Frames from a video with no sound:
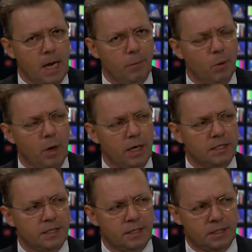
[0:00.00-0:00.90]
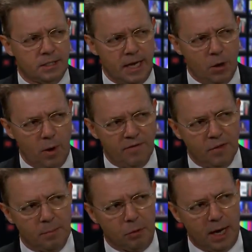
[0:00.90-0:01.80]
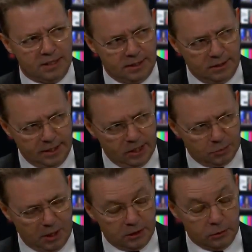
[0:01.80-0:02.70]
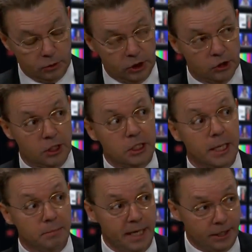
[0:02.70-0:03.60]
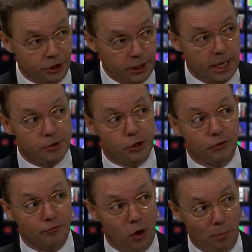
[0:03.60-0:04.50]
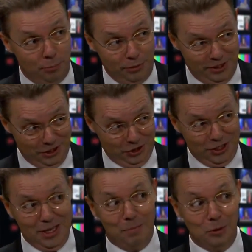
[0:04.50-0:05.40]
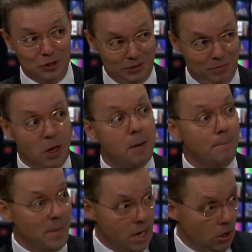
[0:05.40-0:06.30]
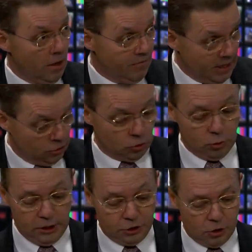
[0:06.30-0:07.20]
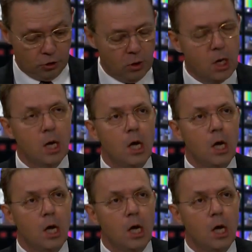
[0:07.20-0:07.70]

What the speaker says: and we want to stay away from the sales process, which is the temptation and the default position that most male advisors will at least go to,